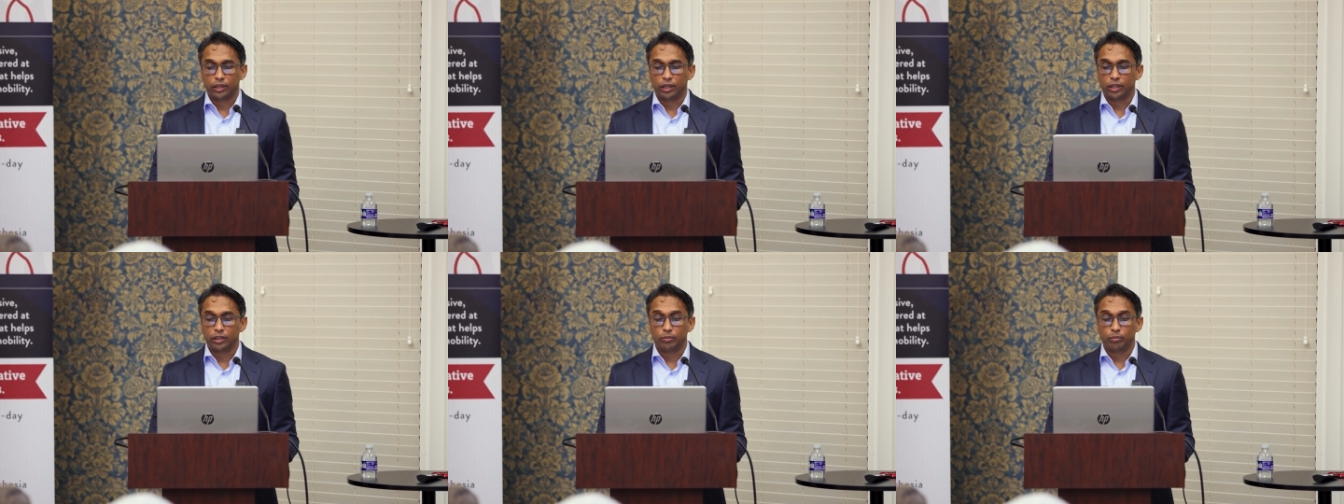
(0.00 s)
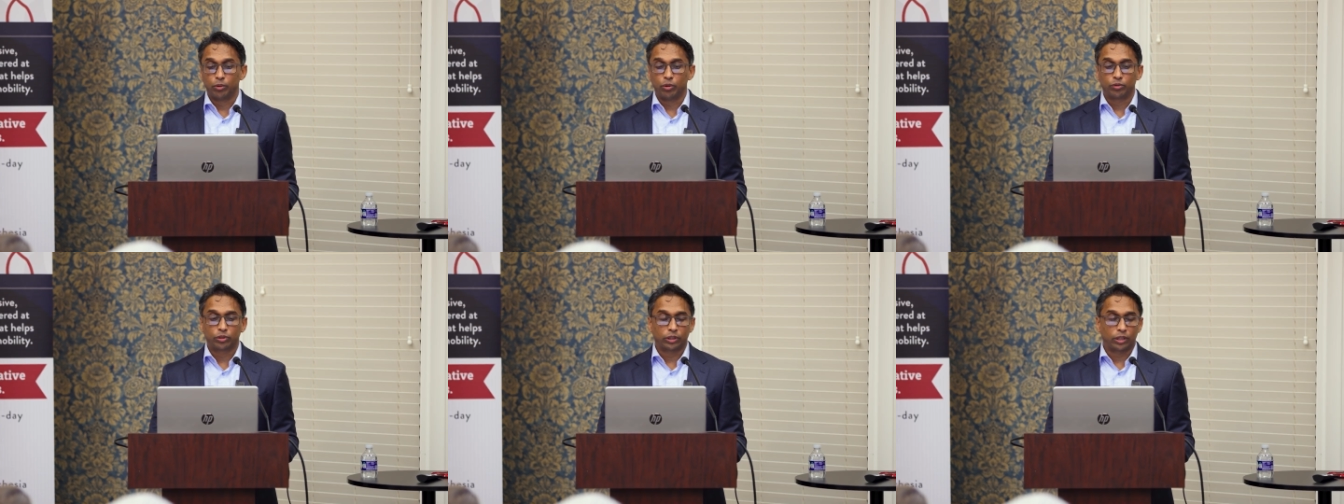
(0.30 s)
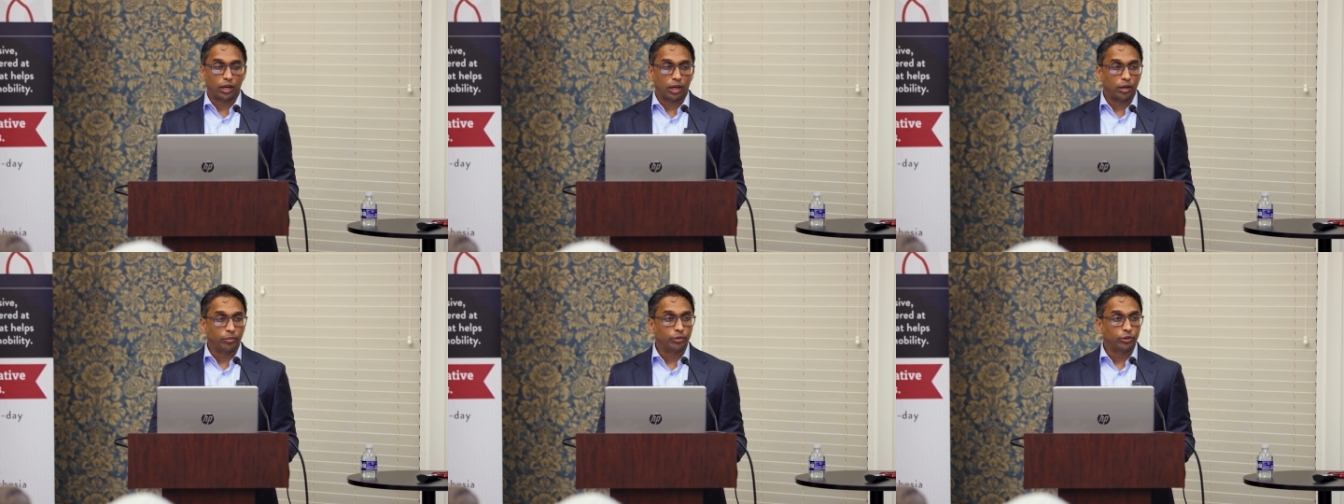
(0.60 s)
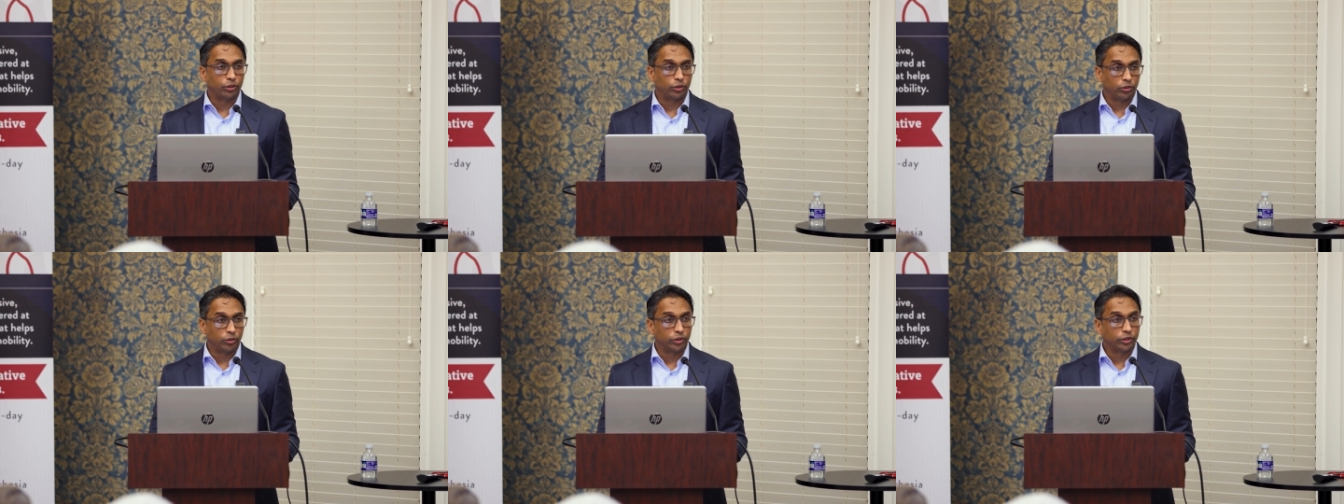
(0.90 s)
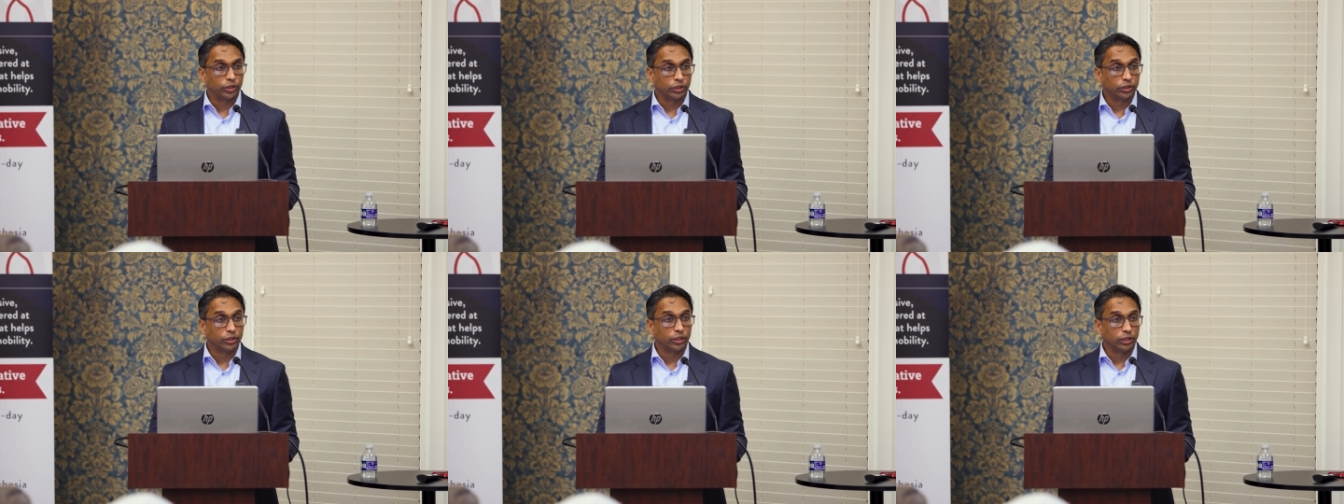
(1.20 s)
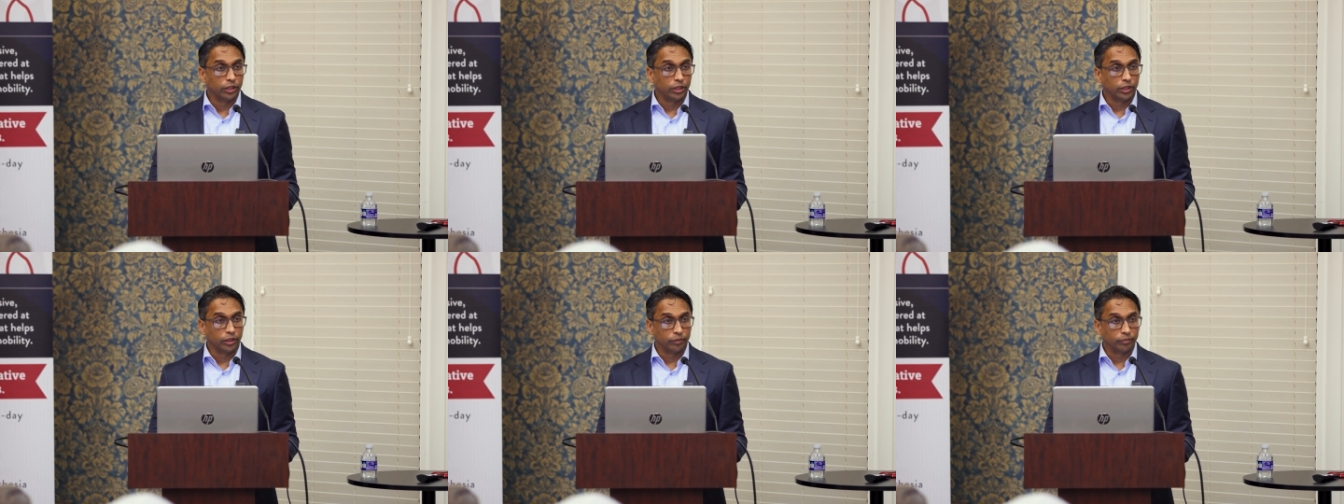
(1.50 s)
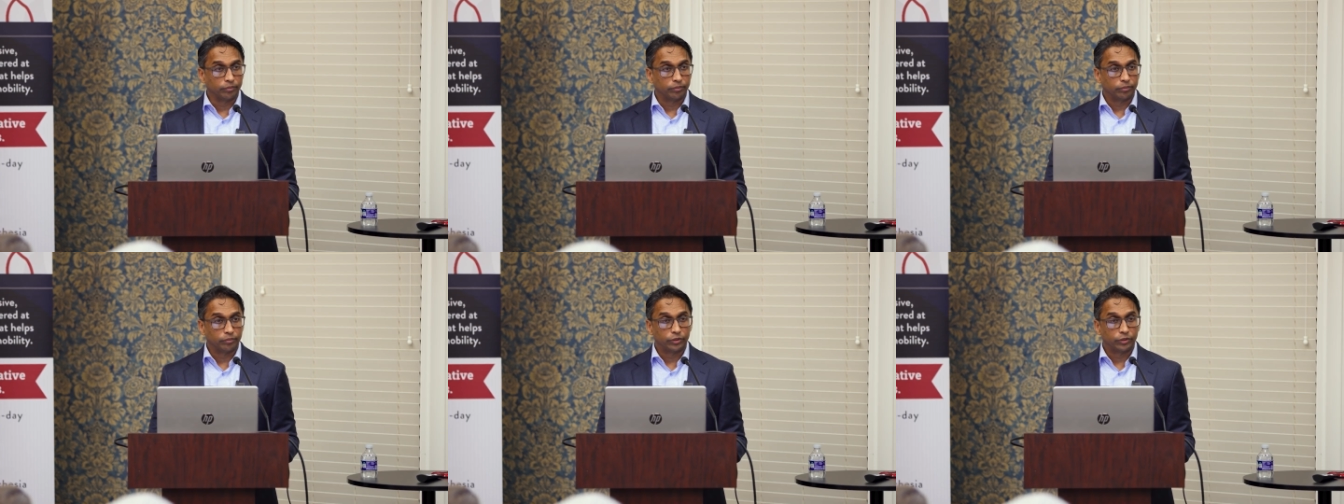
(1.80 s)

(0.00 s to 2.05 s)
and the most common joint is the knee.